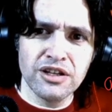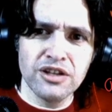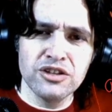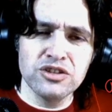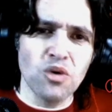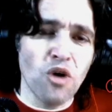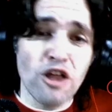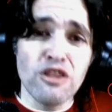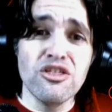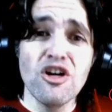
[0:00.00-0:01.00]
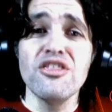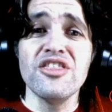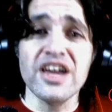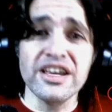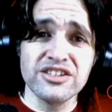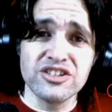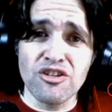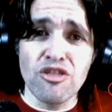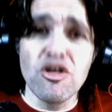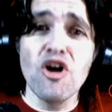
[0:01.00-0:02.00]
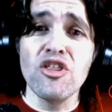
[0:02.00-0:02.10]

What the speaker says: So, the this, the